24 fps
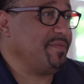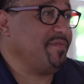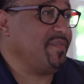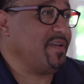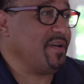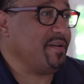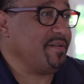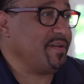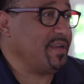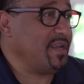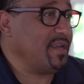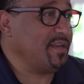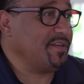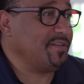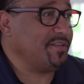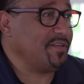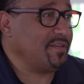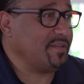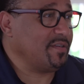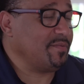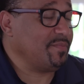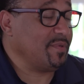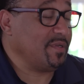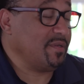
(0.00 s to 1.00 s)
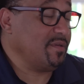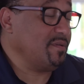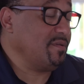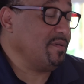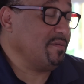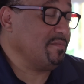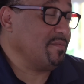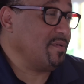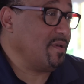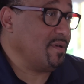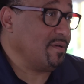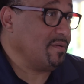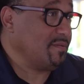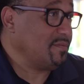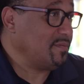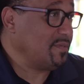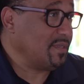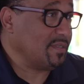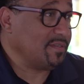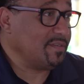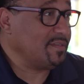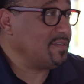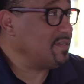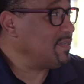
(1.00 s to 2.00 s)
be variation to be. You don't know.
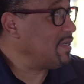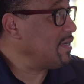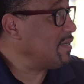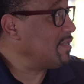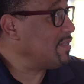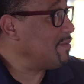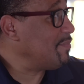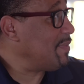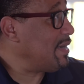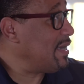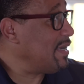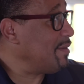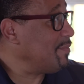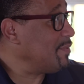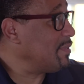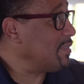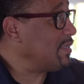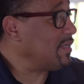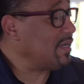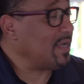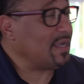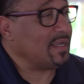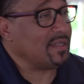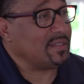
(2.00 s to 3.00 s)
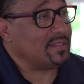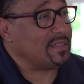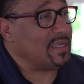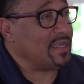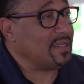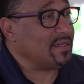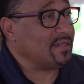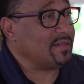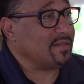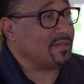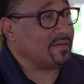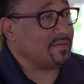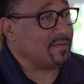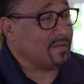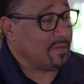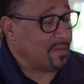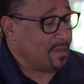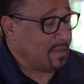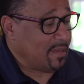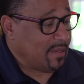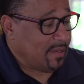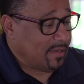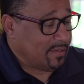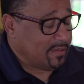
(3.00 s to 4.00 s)
It doesn't say in the Bible that I intended it
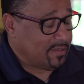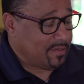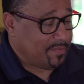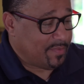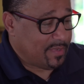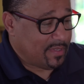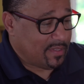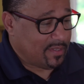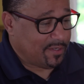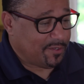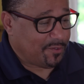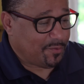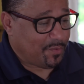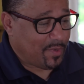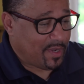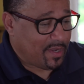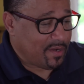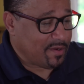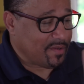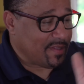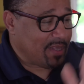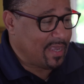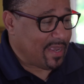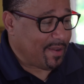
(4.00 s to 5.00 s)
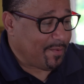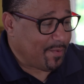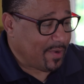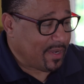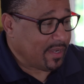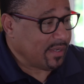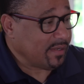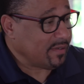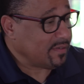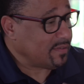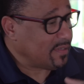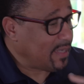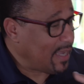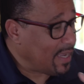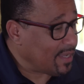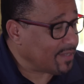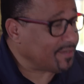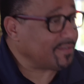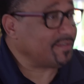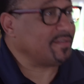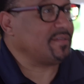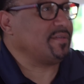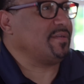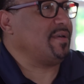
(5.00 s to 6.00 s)
to be this way or that way.
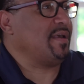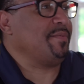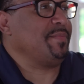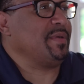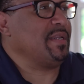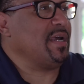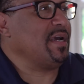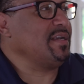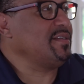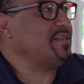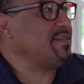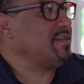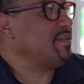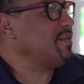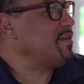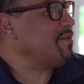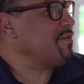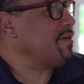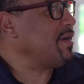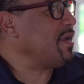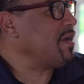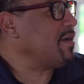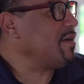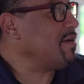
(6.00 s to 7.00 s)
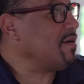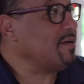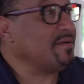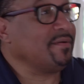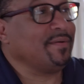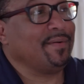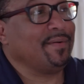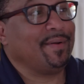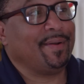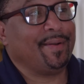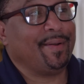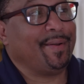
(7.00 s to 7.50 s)
Yes. I mean, I sit here and I go,